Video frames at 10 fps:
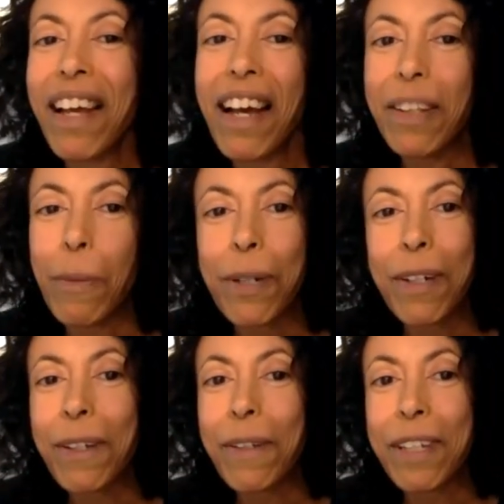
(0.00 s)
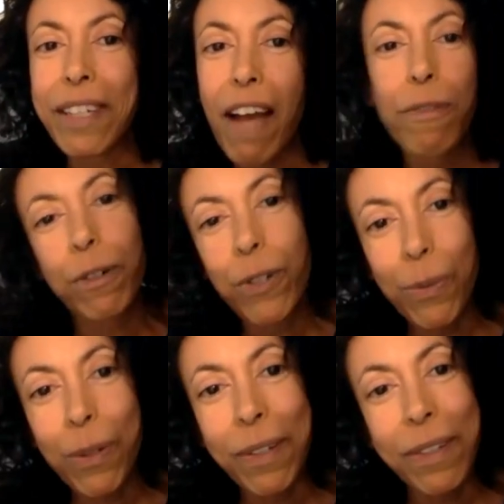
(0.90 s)
the world, the
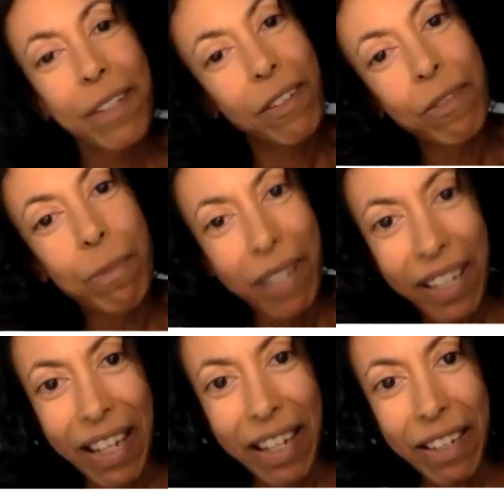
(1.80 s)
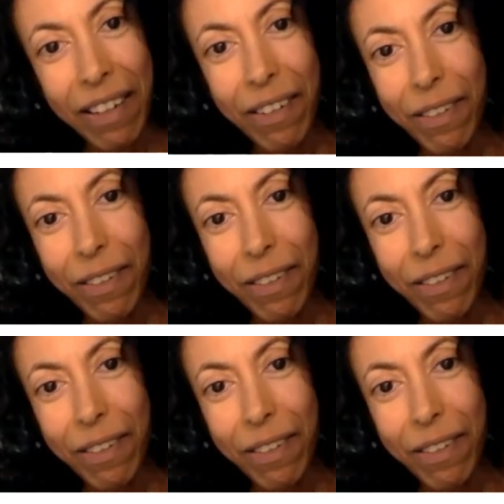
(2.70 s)
diverse worlds that you've been in,